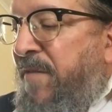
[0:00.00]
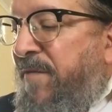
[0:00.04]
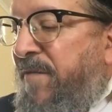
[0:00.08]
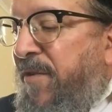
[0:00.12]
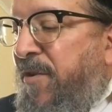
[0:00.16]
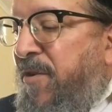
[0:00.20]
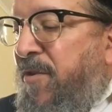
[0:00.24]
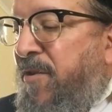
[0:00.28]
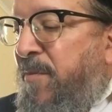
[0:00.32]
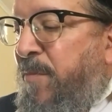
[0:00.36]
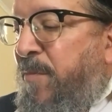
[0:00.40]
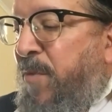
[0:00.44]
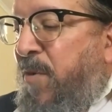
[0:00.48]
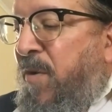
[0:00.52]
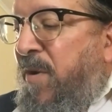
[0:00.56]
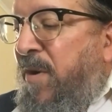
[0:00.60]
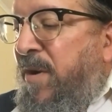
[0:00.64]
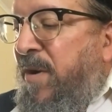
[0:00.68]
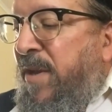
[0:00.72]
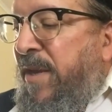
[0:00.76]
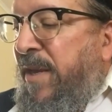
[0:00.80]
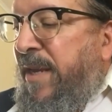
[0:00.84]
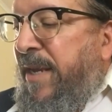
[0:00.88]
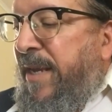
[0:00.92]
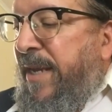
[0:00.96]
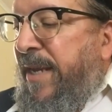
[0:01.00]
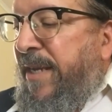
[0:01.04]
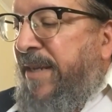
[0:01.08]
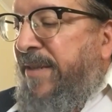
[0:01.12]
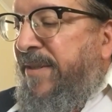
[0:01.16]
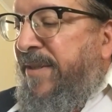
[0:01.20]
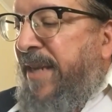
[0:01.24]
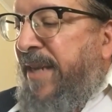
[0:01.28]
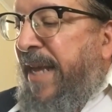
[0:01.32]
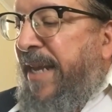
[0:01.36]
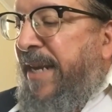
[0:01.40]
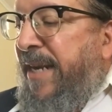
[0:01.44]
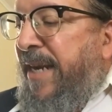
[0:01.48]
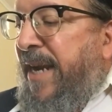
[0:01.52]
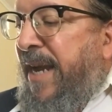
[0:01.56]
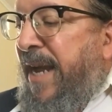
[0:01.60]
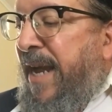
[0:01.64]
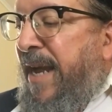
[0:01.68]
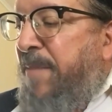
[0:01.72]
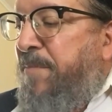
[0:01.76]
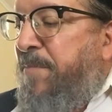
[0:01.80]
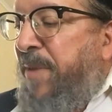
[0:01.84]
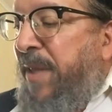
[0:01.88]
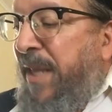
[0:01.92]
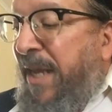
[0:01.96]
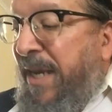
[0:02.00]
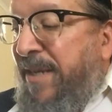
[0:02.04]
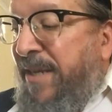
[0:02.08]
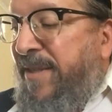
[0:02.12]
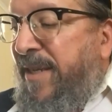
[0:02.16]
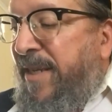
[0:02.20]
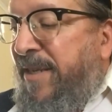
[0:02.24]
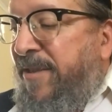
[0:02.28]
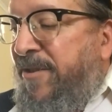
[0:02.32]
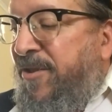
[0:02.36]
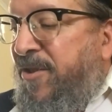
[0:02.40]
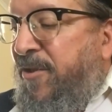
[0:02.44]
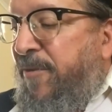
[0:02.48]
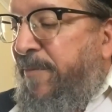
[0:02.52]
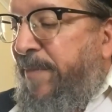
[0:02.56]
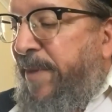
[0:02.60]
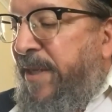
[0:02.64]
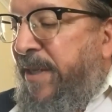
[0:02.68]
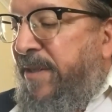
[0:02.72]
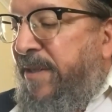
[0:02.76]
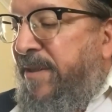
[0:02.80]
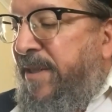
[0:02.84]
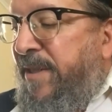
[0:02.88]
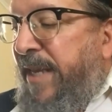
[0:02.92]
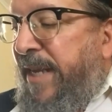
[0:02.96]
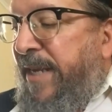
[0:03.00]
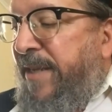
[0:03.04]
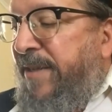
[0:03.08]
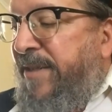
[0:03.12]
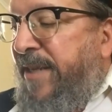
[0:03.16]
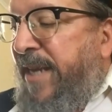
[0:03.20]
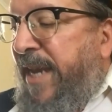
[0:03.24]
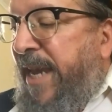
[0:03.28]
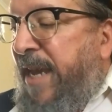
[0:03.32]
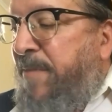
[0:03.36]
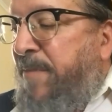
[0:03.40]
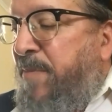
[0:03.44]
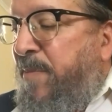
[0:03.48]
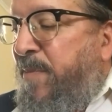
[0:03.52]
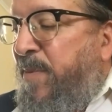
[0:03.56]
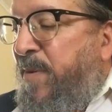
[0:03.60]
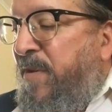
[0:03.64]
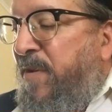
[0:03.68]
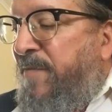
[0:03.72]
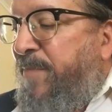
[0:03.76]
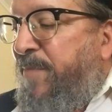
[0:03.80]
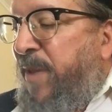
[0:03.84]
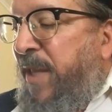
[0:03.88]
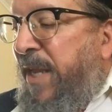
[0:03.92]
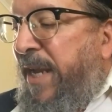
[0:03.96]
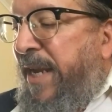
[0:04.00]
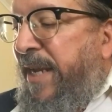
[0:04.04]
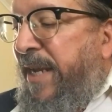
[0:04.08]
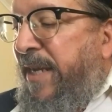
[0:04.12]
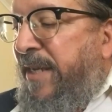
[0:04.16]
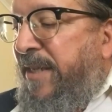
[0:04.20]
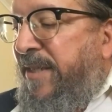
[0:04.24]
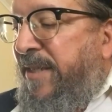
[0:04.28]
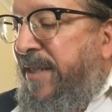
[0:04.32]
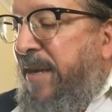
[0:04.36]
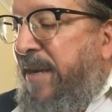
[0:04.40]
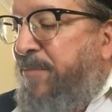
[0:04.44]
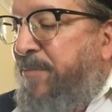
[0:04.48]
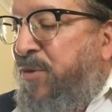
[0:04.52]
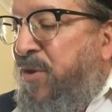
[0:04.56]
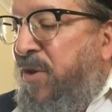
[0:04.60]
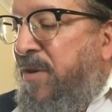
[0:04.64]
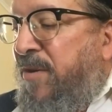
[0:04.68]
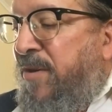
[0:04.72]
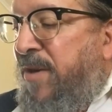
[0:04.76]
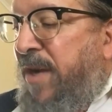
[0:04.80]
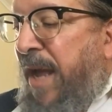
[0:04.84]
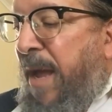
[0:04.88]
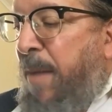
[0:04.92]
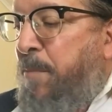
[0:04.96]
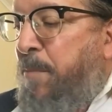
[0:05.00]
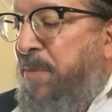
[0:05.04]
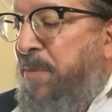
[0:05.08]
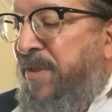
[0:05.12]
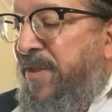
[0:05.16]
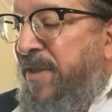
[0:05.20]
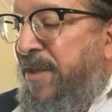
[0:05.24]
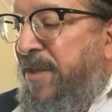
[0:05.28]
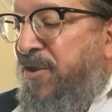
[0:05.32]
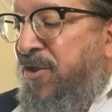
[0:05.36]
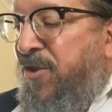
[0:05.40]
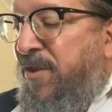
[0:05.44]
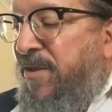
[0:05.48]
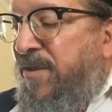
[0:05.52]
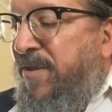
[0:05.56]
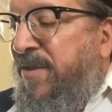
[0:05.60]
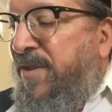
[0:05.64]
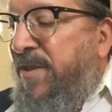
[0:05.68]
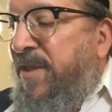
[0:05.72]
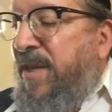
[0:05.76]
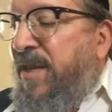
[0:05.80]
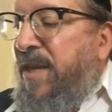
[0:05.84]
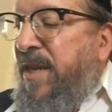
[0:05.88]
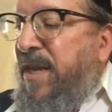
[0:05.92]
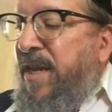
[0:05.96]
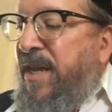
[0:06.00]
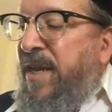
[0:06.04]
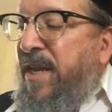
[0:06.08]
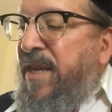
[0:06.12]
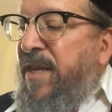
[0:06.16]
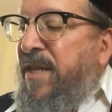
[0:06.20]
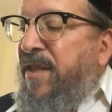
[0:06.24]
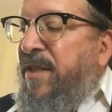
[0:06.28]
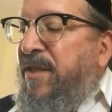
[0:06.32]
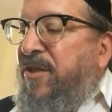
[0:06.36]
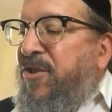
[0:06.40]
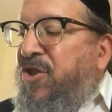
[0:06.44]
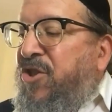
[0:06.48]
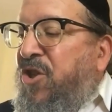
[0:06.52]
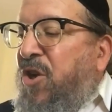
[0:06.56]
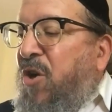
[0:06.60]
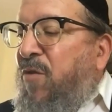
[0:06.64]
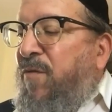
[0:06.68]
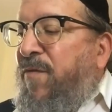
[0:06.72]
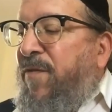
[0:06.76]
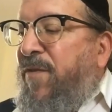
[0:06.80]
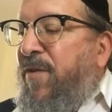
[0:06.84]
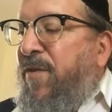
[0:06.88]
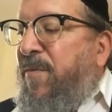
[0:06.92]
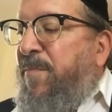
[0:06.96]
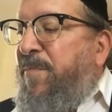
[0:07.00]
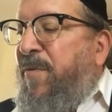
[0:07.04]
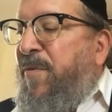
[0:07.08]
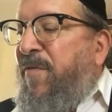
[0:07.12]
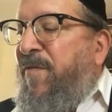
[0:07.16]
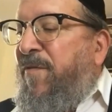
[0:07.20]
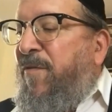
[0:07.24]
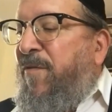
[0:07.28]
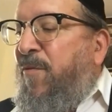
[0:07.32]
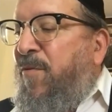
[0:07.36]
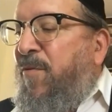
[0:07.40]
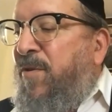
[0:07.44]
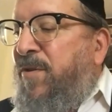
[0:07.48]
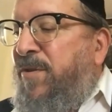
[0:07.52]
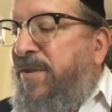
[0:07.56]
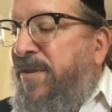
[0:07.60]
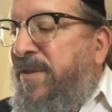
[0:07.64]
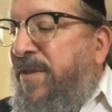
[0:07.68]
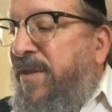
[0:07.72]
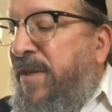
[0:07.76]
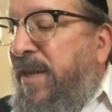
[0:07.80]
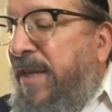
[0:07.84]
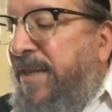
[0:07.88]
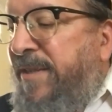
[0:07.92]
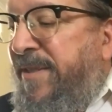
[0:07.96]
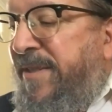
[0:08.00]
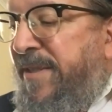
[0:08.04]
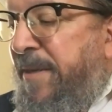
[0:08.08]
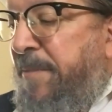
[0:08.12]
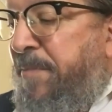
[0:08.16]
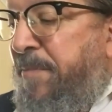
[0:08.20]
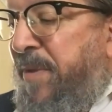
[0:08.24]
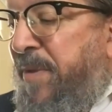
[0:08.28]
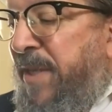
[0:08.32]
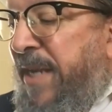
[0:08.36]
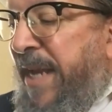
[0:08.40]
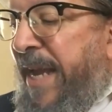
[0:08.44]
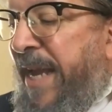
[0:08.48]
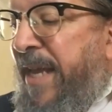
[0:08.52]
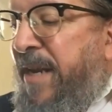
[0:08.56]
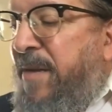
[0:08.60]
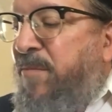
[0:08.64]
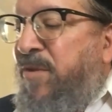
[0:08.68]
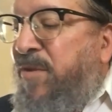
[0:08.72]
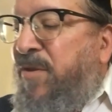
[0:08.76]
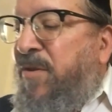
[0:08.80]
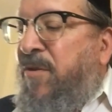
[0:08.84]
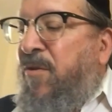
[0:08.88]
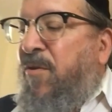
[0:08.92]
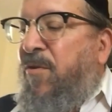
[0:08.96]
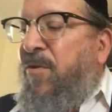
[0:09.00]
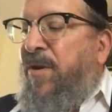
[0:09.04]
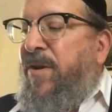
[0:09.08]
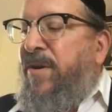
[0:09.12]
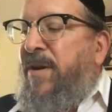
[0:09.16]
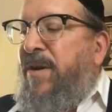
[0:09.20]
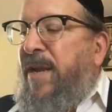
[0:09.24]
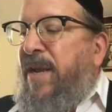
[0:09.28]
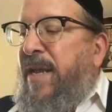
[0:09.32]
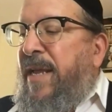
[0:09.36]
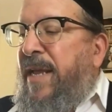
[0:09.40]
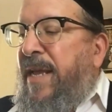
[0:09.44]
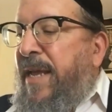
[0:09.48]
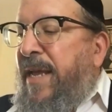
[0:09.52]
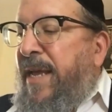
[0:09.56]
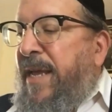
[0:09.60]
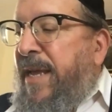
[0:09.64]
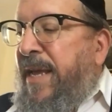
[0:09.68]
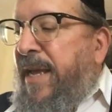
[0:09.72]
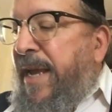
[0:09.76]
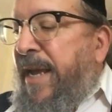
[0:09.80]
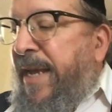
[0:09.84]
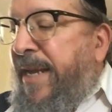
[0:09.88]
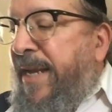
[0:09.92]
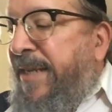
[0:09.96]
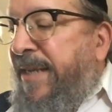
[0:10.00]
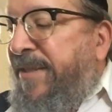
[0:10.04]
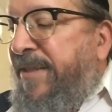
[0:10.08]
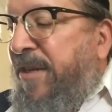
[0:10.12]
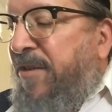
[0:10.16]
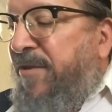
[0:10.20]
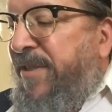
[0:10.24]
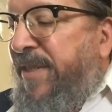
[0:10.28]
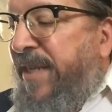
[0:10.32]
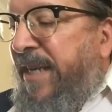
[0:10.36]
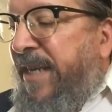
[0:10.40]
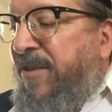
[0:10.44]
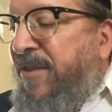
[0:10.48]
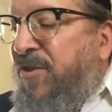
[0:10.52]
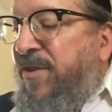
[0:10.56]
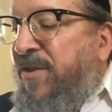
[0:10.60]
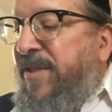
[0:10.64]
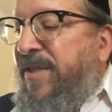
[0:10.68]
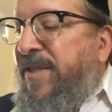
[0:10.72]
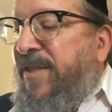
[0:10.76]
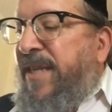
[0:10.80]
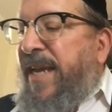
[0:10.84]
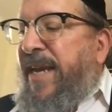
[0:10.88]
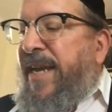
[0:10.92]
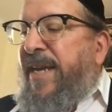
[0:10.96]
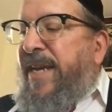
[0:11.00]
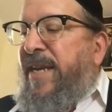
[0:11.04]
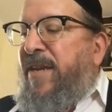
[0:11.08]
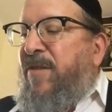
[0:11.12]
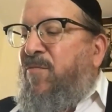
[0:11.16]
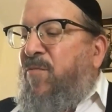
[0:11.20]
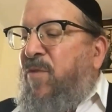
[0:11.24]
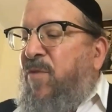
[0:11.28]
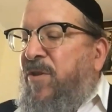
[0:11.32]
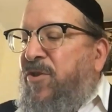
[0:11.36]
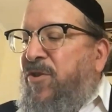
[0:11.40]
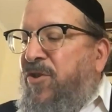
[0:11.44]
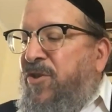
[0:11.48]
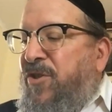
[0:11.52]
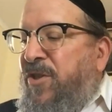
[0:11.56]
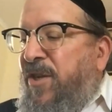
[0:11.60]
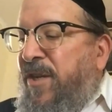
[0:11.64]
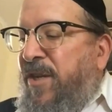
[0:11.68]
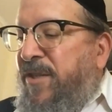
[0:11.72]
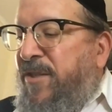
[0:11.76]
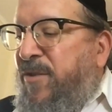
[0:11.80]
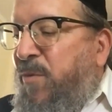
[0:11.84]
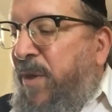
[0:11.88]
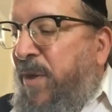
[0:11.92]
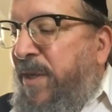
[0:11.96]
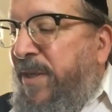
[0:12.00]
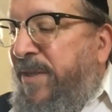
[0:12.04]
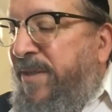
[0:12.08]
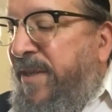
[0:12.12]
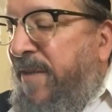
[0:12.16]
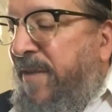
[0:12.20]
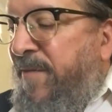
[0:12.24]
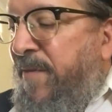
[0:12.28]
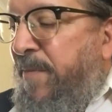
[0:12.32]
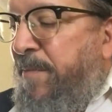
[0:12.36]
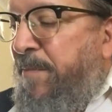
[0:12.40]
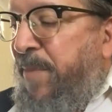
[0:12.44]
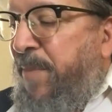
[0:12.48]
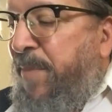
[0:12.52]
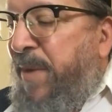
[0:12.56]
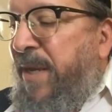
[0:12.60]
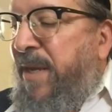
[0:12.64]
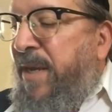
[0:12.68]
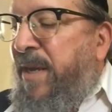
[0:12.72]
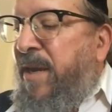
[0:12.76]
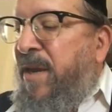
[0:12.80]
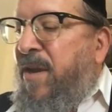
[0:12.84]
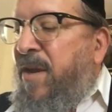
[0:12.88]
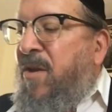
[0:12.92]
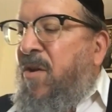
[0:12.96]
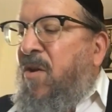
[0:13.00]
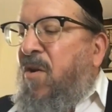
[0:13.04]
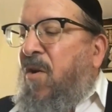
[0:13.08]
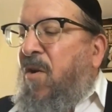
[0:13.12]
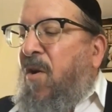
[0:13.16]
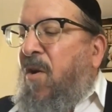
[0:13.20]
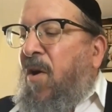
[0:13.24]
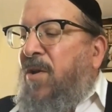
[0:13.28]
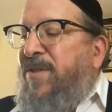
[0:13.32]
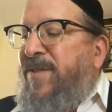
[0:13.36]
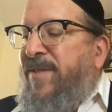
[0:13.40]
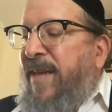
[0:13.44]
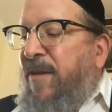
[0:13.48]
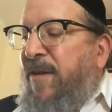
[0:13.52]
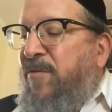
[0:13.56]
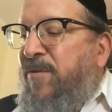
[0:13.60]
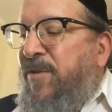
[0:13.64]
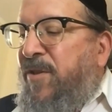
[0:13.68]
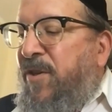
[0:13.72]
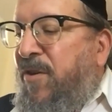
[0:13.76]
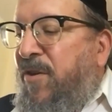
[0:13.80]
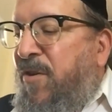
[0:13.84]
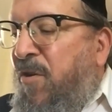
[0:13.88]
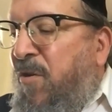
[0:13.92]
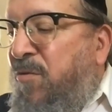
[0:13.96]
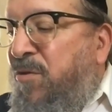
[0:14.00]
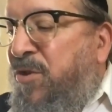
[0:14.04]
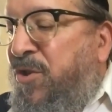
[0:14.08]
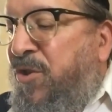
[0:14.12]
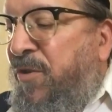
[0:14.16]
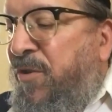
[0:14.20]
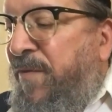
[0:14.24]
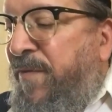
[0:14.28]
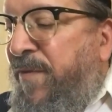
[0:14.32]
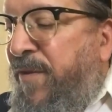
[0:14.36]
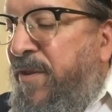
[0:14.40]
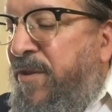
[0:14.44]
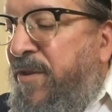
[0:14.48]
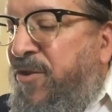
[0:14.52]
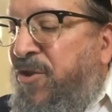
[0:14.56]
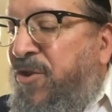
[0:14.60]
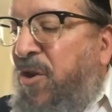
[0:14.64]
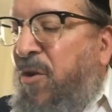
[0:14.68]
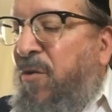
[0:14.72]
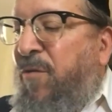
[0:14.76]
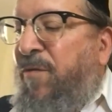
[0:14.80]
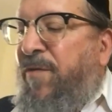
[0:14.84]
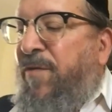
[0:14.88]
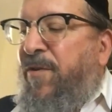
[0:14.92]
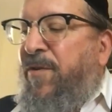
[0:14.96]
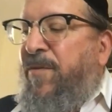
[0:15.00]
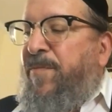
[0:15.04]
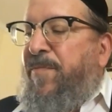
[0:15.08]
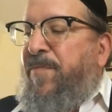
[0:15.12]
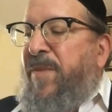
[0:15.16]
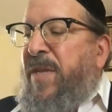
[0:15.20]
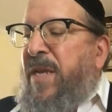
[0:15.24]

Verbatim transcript: Furthermore, it is not a complex instrument that is capable of playing exceptional compositions. The shofar, perforce, a simple animal horn, and as our sages say in Rosh Hashanah 27b, all sounds are kosher for the shofar.